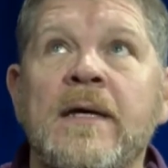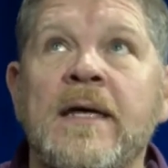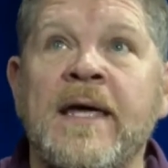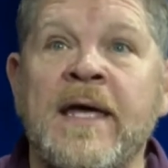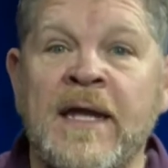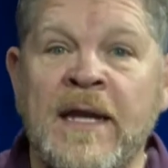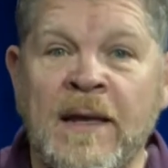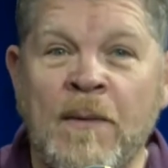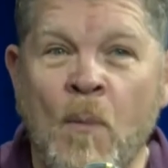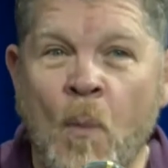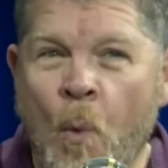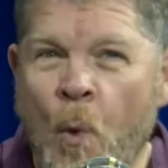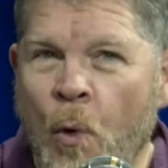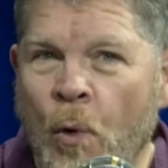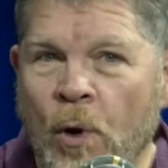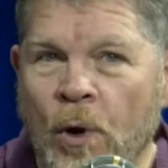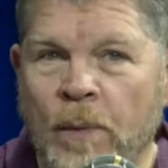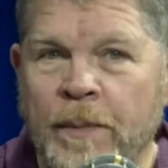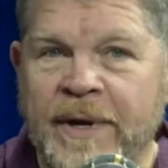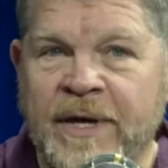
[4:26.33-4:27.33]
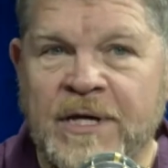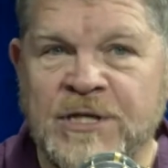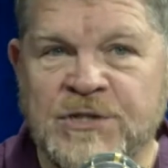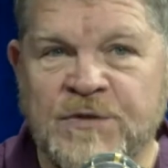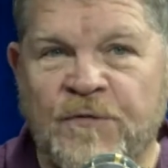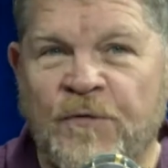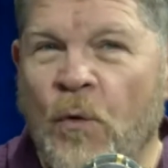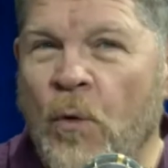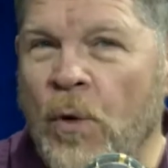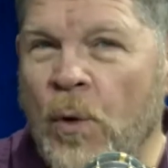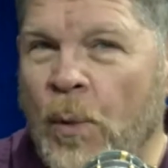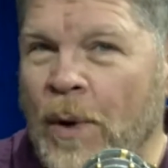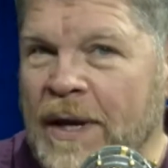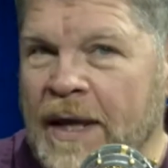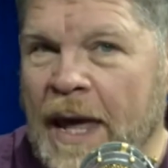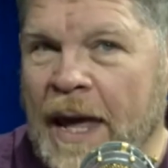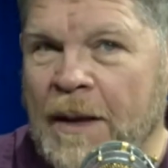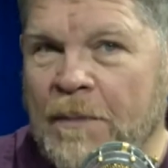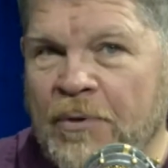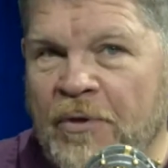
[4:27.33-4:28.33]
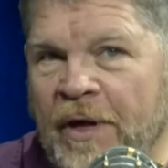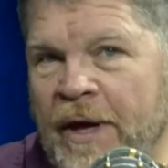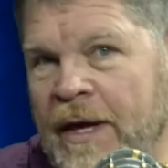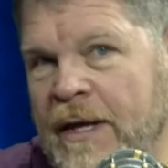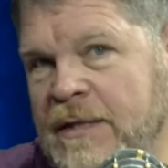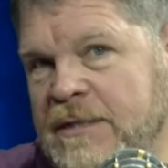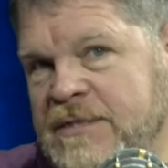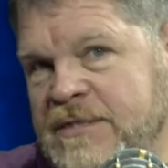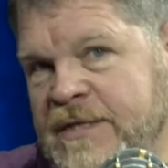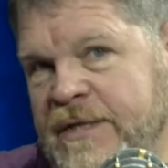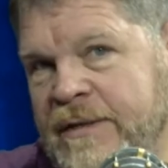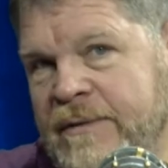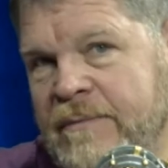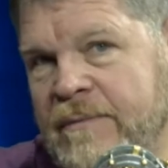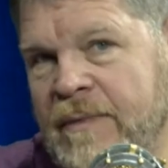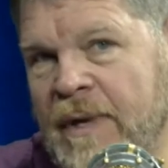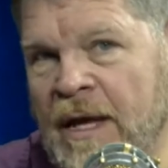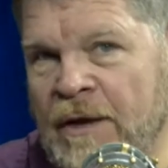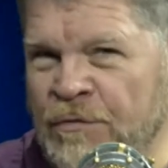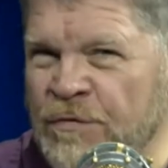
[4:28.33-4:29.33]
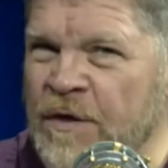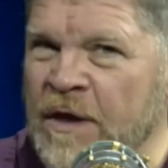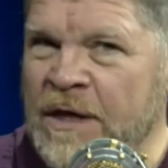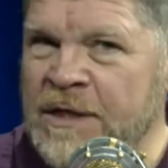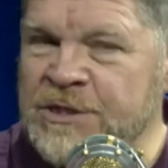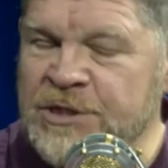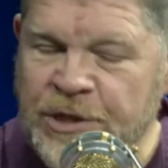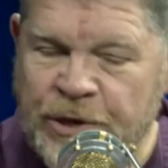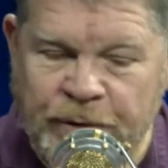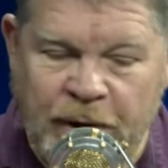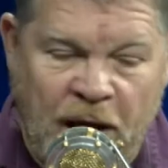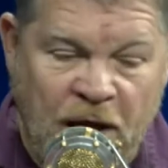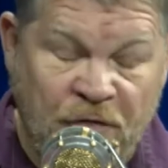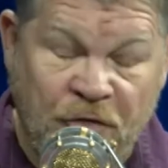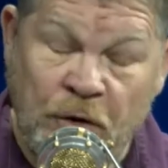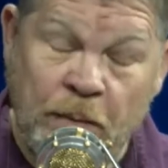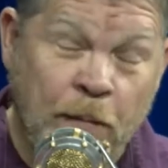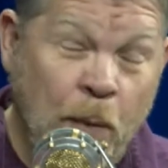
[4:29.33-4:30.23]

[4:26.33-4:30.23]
anymore because of 401k plans and things that are out there.